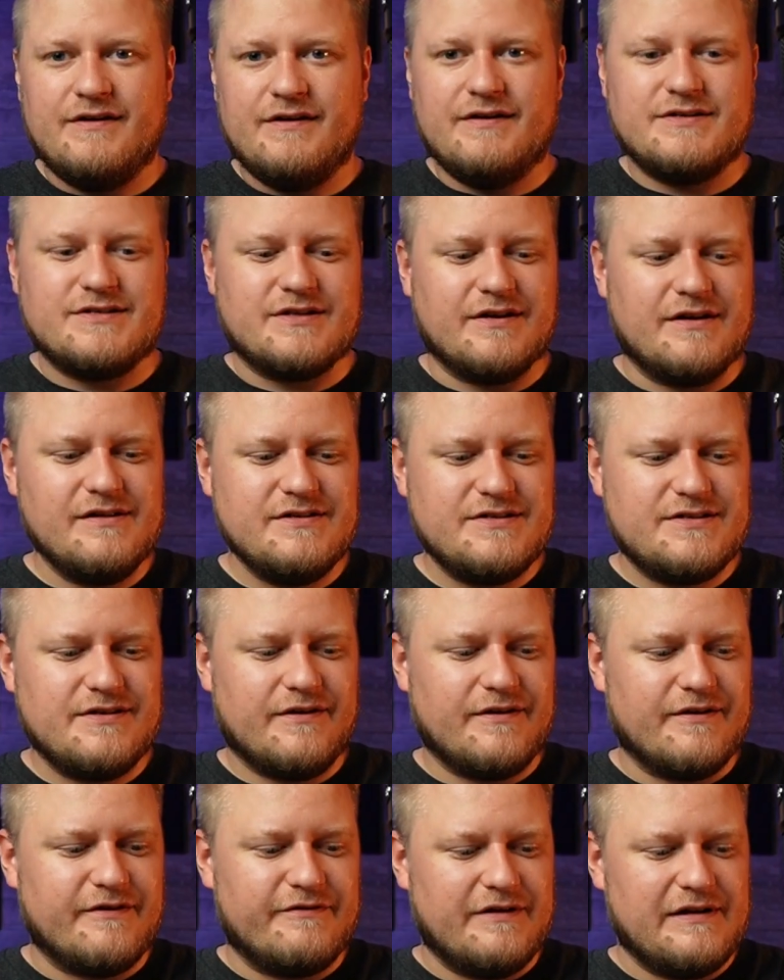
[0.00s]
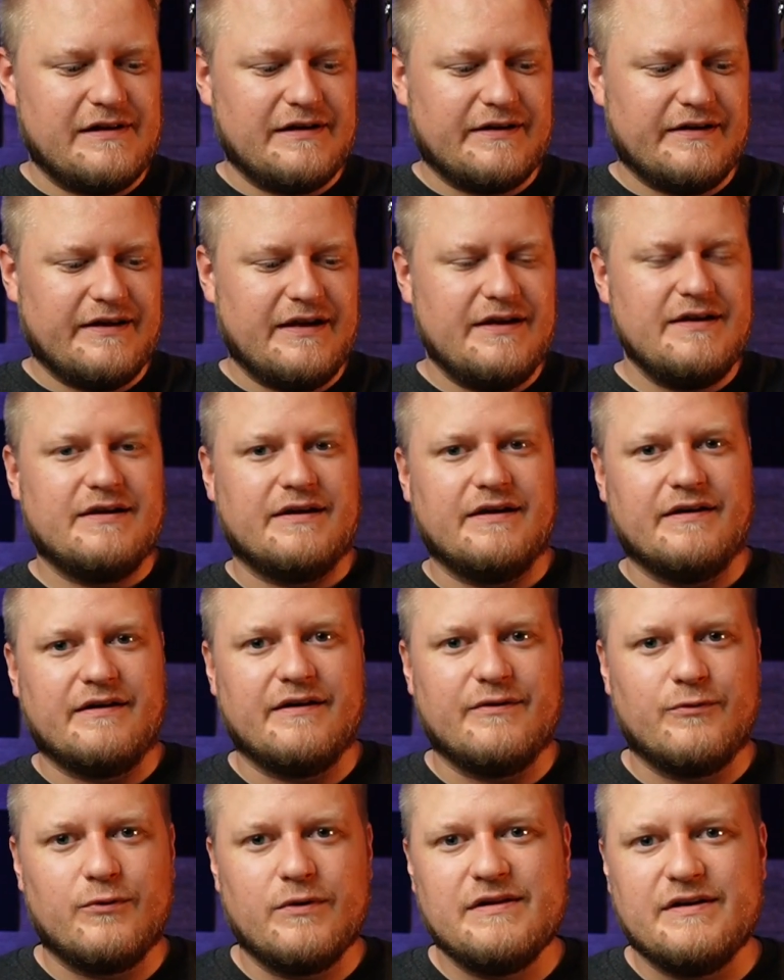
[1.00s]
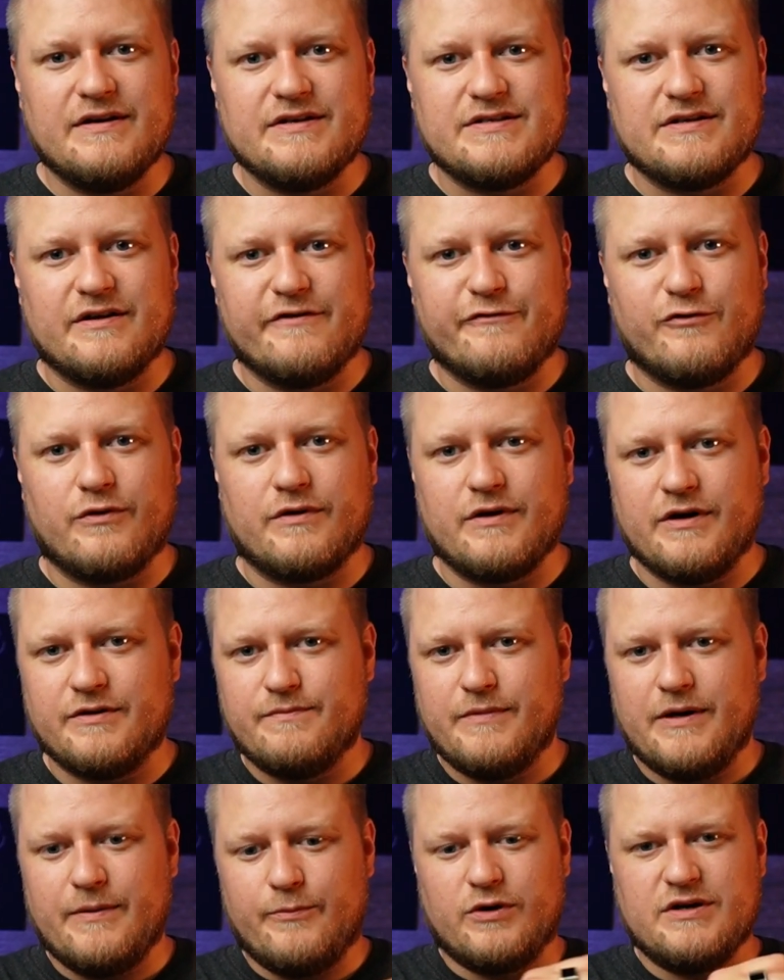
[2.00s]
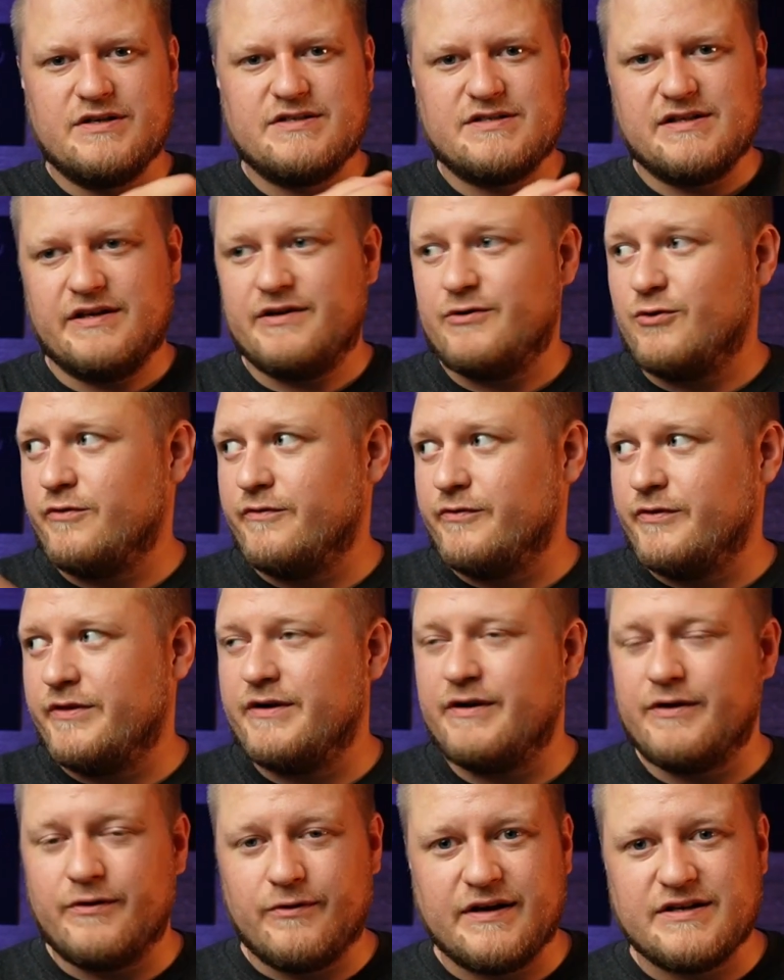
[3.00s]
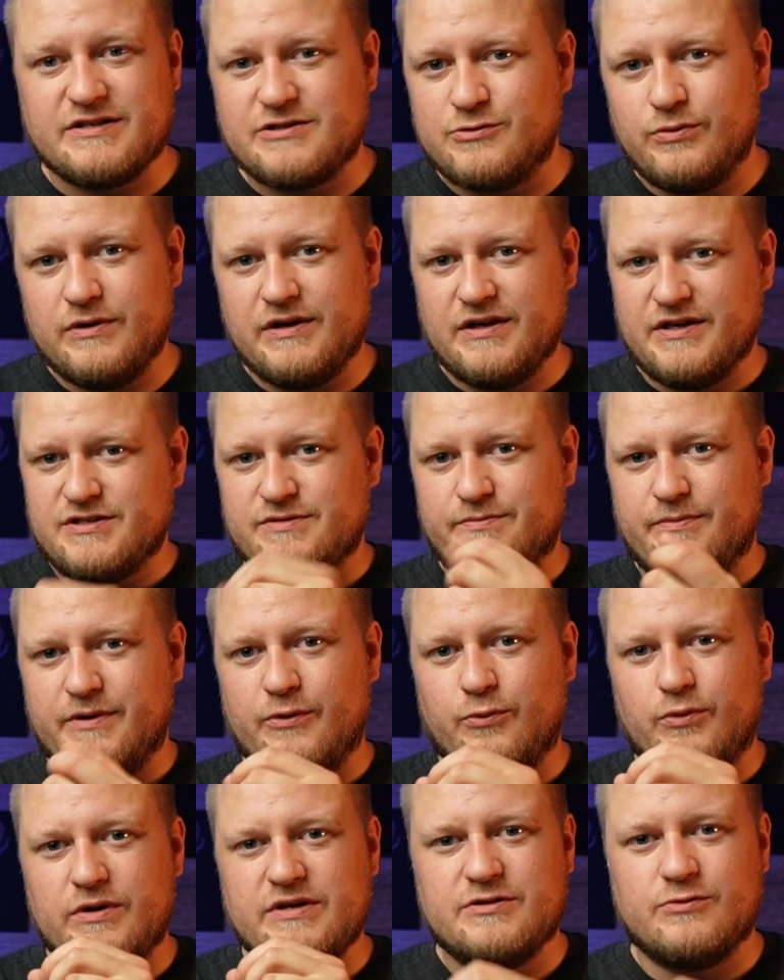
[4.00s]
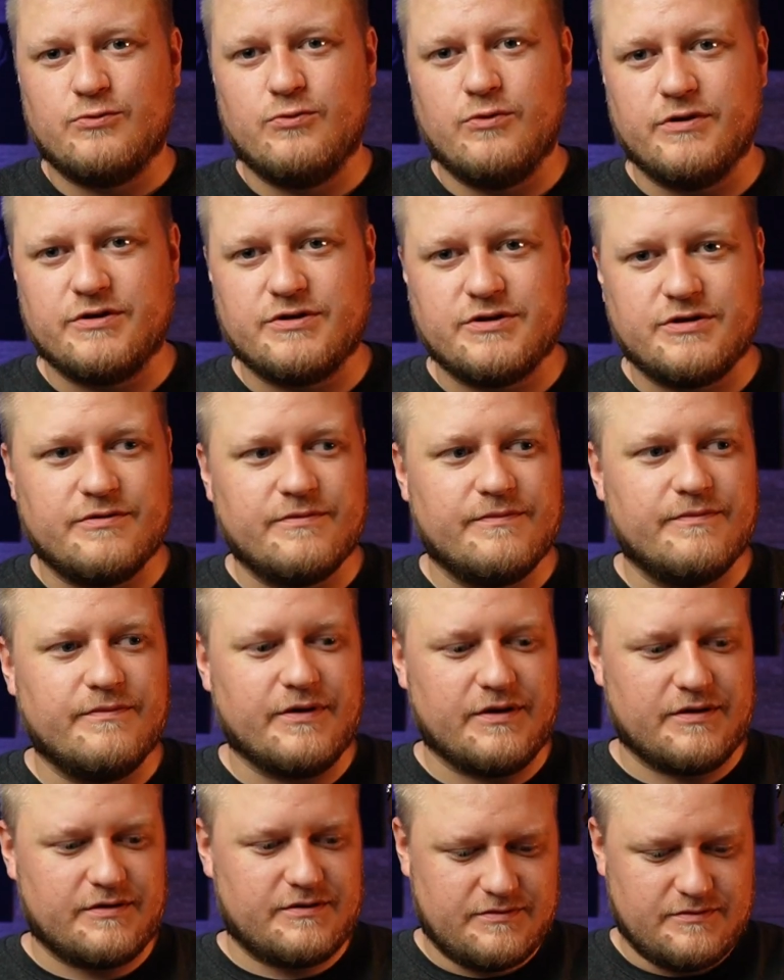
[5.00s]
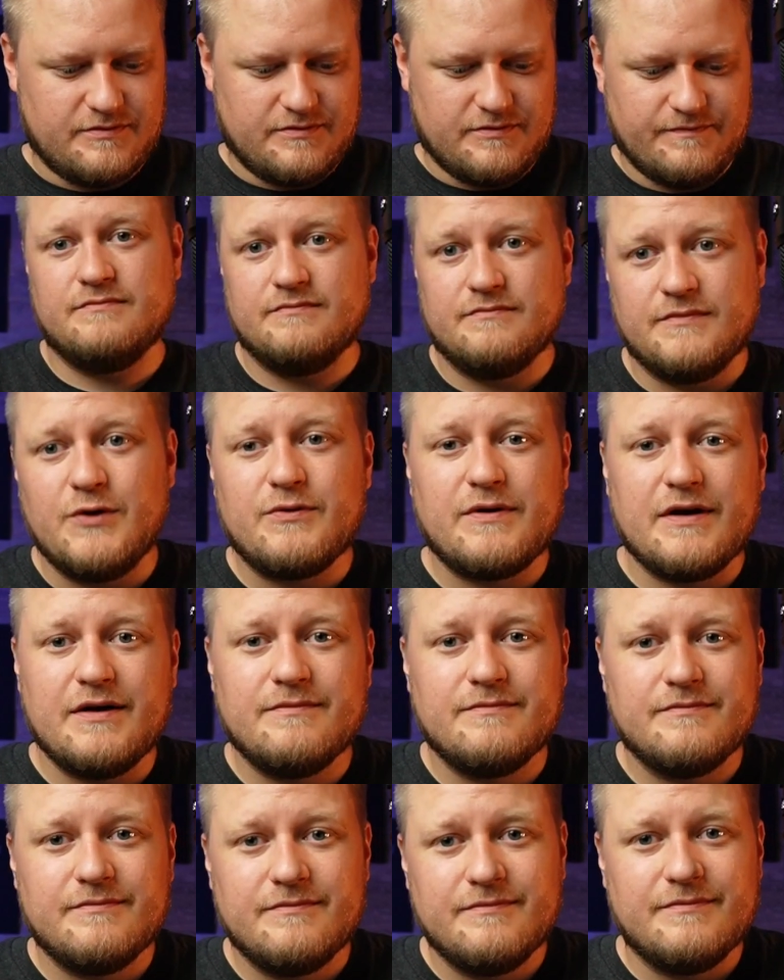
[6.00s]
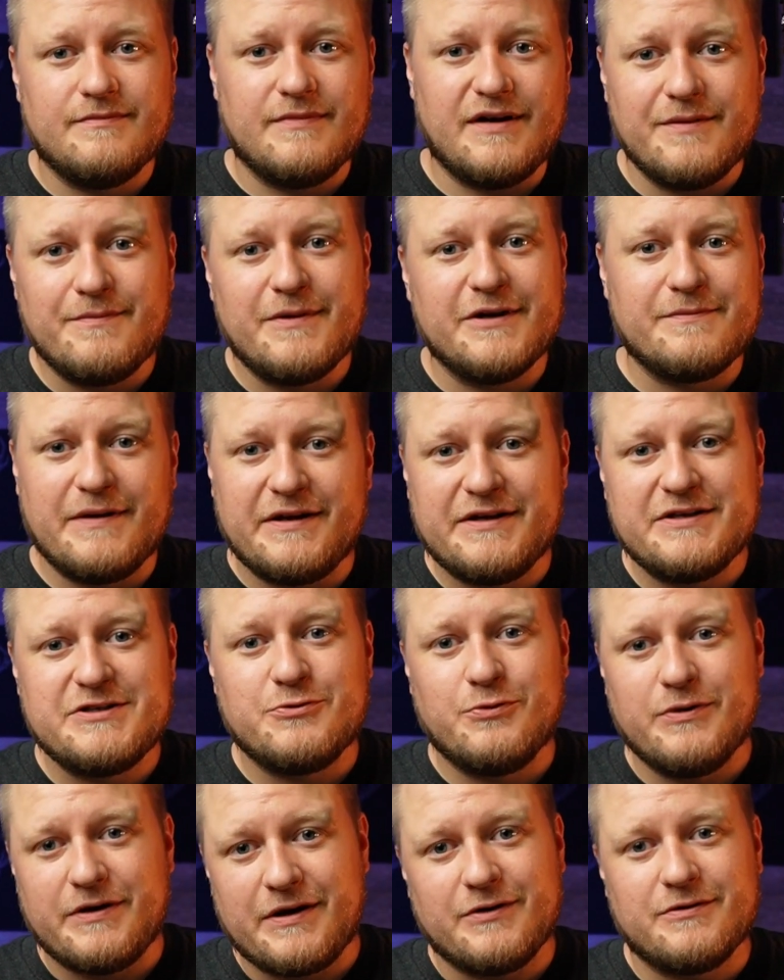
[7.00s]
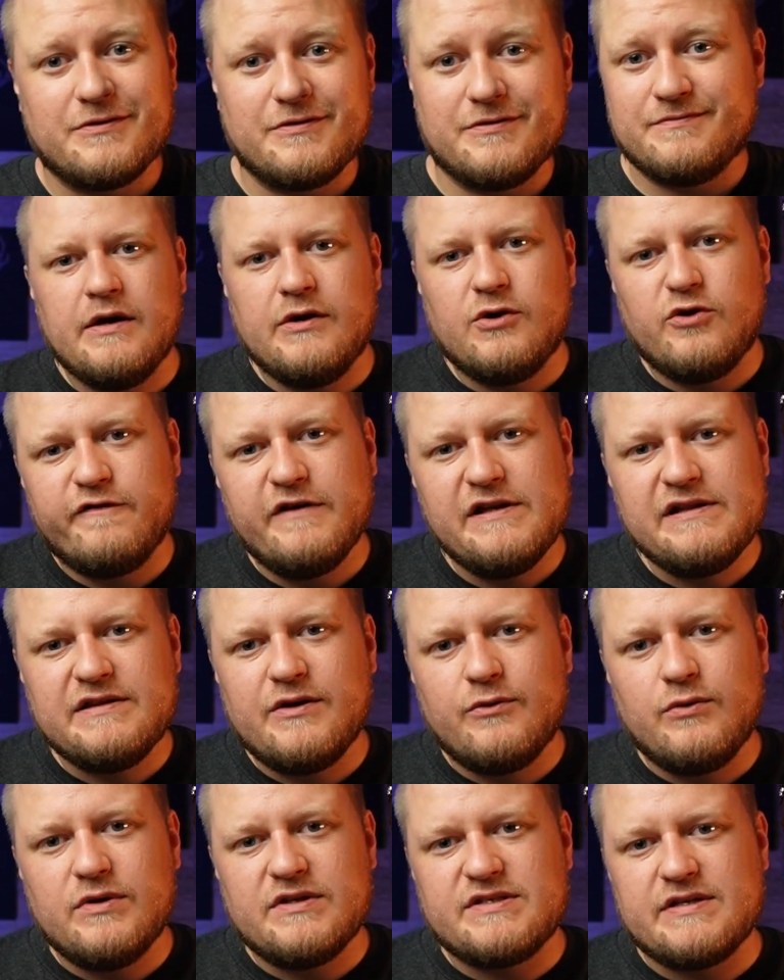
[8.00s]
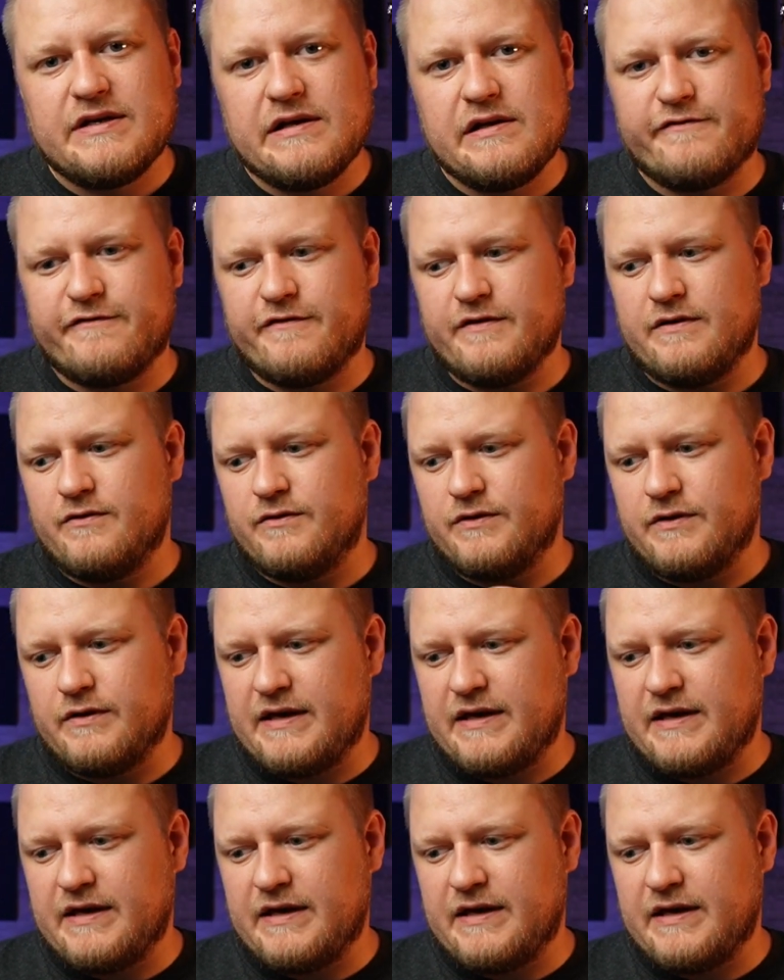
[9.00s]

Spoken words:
Suddenly started feeling naked. I realized I forgot my bracelet over there as well as my wristwatch, but okay, I might manage without. The filter itself on the